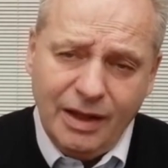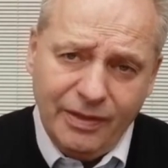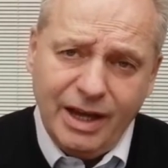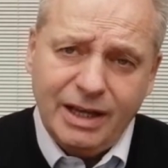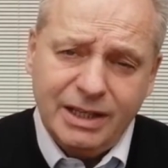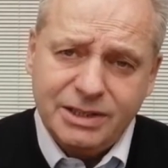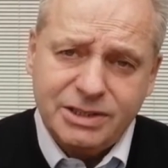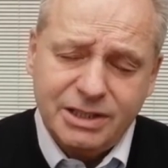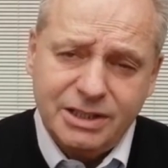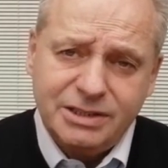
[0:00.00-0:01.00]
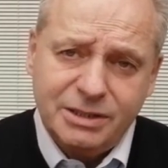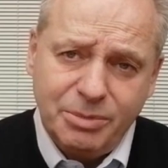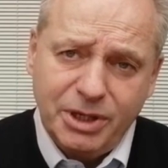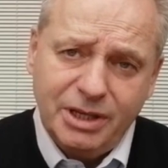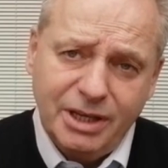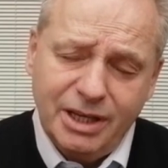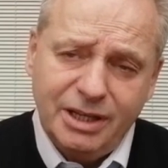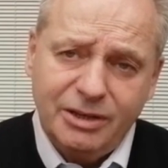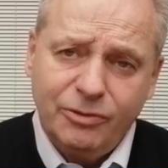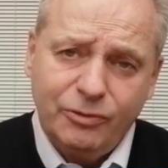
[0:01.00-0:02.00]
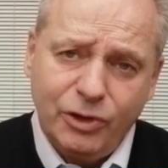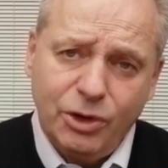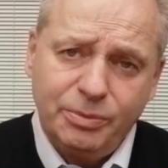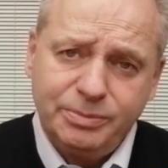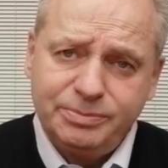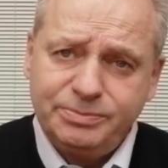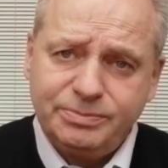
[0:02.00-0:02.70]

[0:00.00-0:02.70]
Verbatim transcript: And that is to be in flow.